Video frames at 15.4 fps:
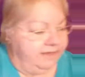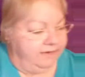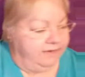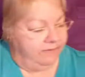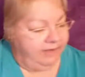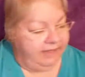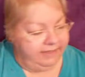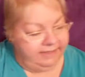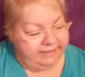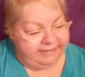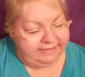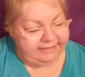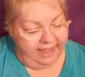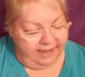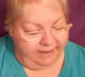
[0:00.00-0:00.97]
well,
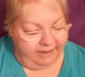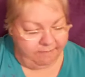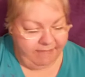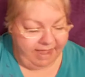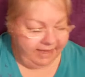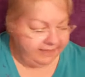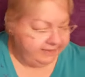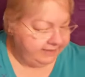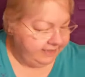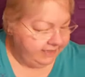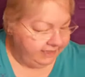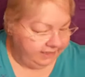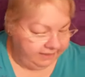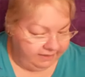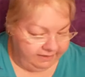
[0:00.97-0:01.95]
it's not a
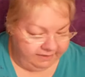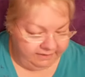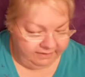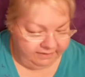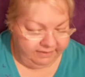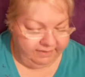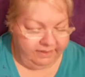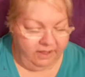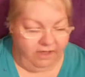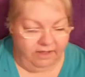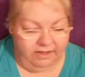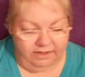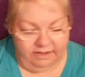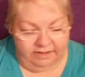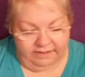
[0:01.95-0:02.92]
magazine.
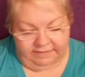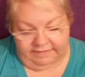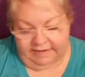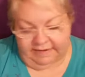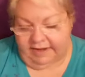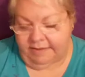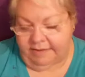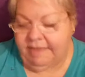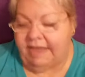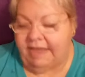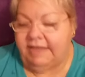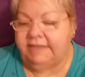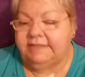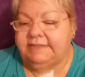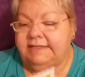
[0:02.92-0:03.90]
It's not a
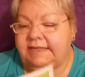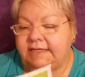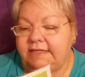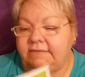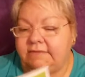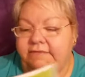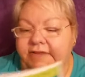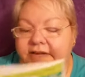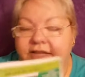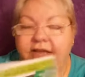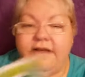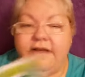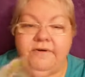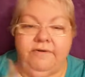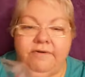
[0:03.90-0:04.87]
magazine
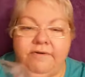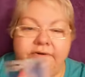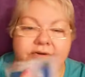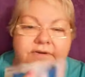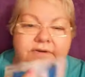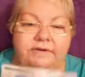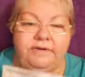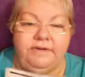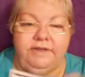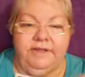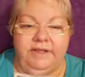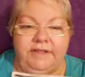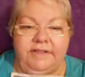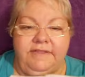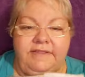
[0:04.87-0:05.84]
video.
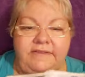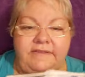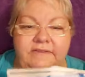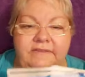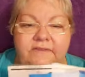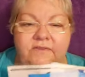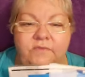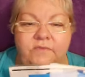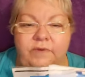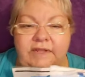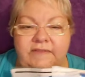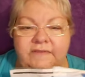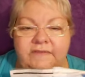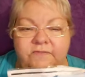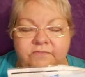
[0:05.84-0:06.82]
This is
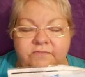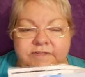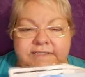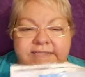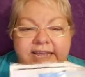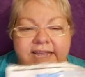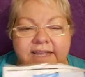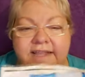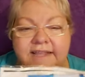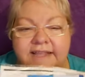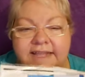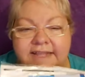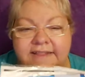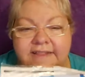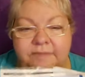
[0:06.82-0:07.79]
what's for sale
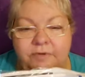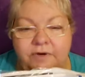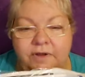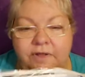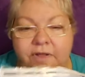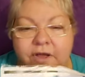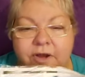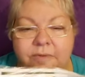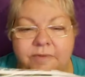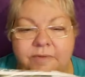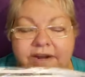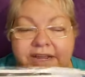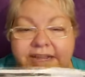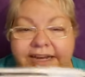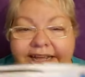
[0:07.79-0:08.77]
at the Pearl
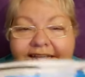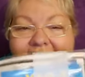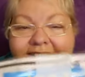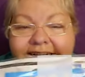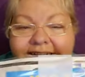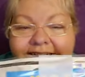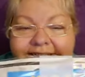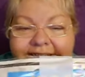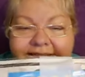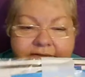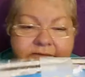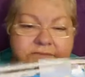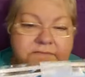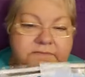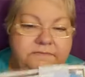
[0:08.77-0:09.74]
Harbor NEX
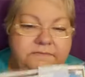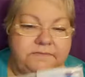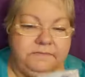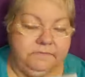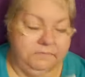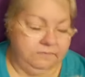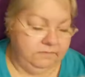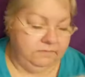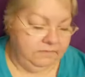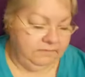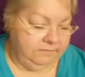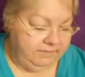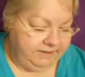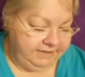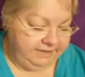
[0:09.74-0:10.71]

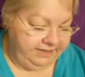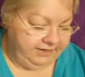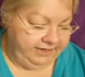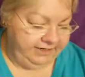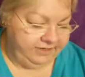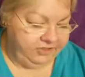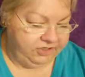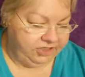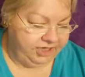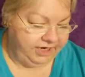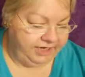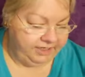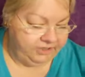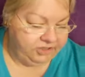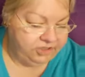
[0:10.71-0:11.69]
Military
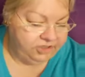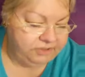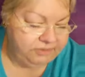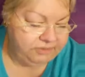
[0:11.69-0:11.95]
Exchange.